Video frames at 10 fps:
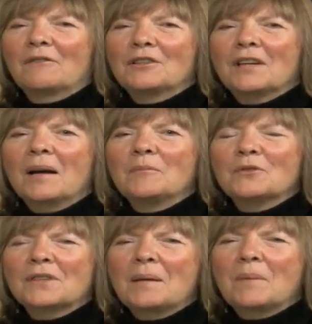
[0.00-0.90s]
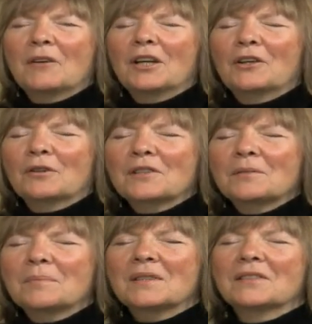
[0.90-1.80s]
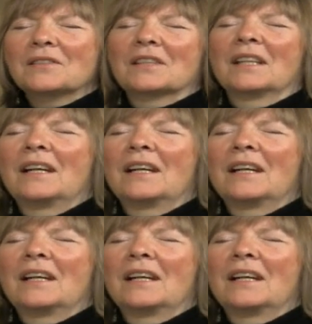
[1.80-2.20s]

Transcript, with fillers: every time you say Merry Christmas,